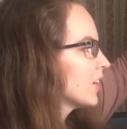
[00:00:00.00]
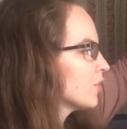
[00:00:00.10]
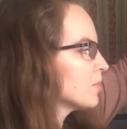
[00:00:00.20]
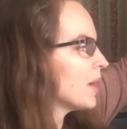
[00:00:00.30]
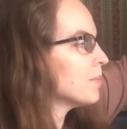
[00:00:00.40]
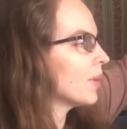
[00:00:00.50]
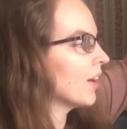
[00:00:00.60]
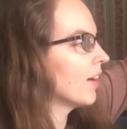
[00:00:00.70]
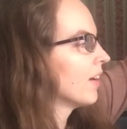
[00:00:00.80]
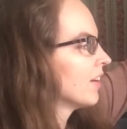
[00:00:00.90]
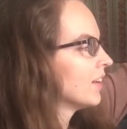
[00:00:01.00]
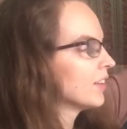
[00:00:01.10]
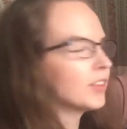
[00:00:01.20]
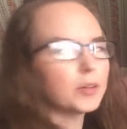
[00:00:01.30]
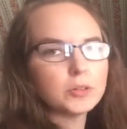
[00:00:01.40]
remember,
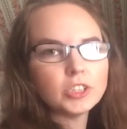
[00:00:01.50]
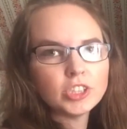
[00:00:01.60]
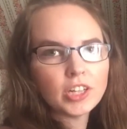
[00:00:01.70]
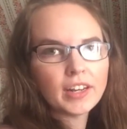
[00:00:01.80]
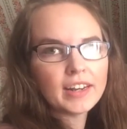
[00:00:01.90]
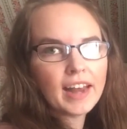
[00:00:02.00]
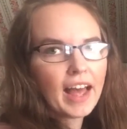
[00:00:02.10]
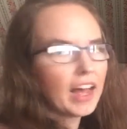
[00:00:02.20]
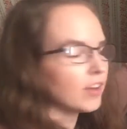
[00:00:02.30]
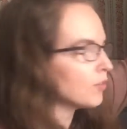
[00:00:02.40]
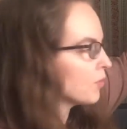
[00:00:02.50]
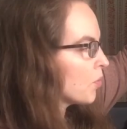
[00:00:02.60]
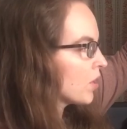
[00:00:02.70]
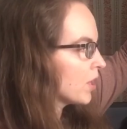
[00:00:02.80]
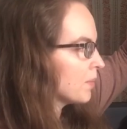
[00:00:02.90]
those should not
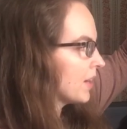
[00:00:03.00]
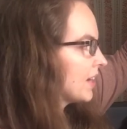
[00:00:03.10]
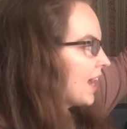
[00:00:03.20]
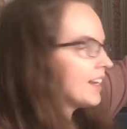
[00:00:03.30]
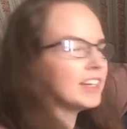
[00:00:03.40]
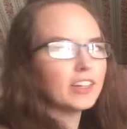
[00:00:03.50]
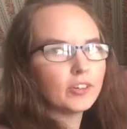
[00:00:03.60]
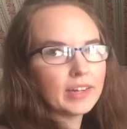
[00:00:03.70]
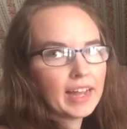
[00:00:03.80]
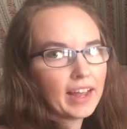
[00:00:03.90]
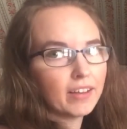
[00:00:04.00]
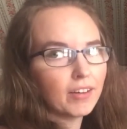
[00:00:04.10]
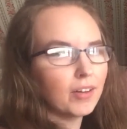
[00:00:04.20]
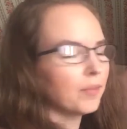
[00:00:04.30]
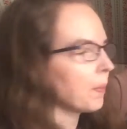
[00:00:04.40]
form a 90-degree
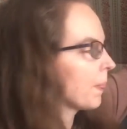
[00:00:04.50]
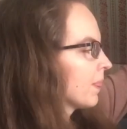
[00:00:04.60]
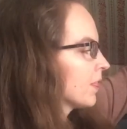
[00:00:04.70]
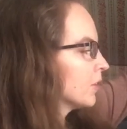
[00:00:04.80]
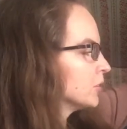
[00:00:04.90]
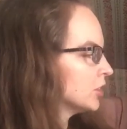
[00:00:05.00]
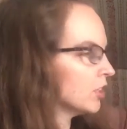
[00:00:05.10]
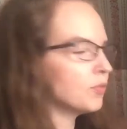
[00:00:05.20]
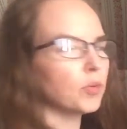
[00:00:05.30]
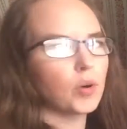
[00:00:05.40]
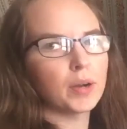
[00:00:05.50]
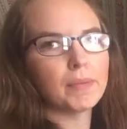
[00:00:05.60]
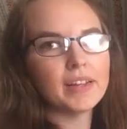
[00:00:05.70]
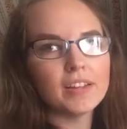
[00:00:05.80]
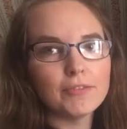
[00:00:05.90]
angle. Those should
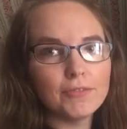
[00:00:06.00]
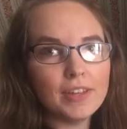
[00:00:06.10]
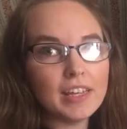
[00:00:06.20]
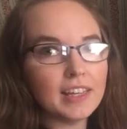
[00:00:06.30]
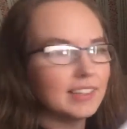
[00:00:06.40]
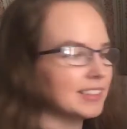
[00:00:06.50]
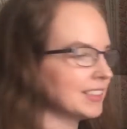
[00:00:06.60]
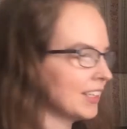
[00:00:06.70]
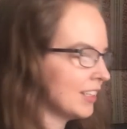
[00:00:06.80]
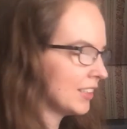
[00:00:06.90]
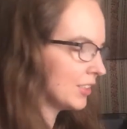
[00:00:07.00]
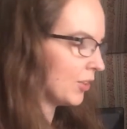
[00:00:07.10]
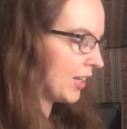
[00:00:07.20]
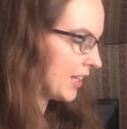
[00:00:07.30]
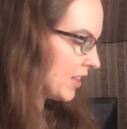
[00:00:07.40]
form V's. So
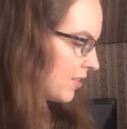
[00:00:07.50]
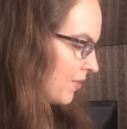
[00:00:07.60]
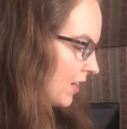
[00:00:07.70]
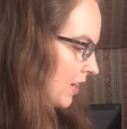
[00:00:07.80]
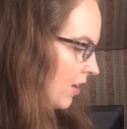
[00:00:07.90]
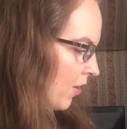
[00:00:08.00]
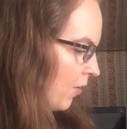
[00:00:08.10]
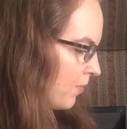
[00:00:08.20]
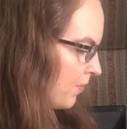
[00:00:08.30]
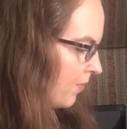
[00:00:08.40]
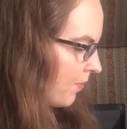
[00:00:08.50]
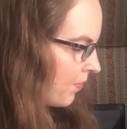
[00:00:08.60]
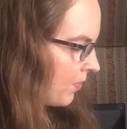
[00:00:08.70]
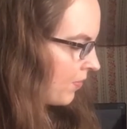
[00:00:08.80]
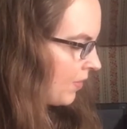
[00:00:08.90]
like in the video,
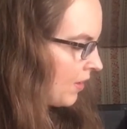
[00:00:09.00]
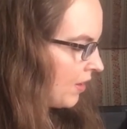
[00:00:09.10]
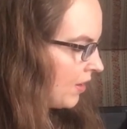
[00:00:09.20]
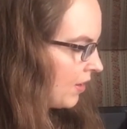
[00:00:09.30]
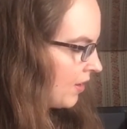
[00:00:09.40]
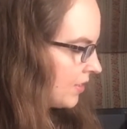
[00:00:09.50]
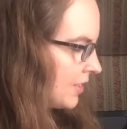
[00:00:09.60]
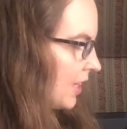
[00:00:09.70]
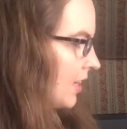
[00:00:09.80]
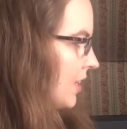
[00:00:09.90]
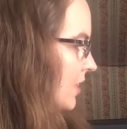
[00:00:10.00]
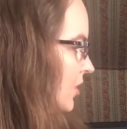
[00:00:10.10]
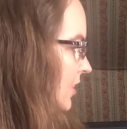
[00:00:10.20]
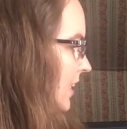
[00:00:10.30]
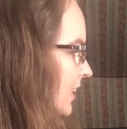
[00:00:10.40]
it said
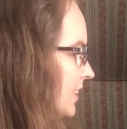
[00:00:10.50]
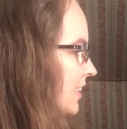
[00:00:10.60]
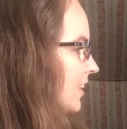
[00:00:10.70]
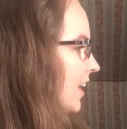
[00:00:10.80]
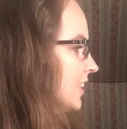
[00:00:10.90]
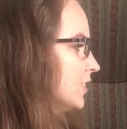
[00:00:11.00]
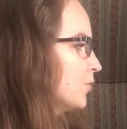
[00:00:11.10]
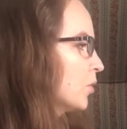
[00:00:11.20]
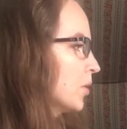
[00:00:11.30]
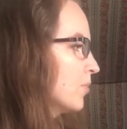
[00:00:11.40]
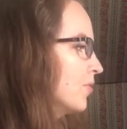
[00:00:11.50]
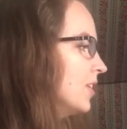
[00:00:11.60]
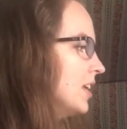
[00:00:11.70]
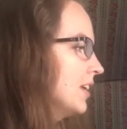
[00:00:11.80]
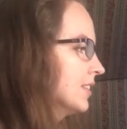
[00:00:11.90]
intersecting lines form
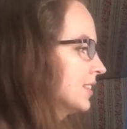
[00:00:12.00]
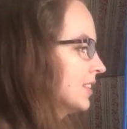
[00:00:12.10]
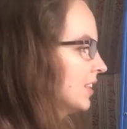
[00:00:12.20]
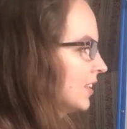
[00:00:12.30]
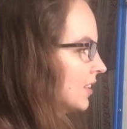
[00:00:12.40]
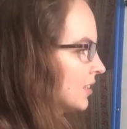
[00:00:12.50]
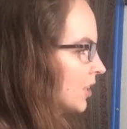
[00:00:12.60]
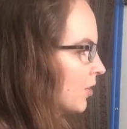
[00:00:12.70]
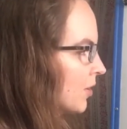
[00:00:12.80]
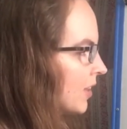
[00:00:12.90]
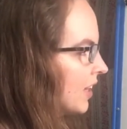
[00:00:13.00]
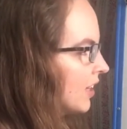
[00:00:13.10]
V's. So they can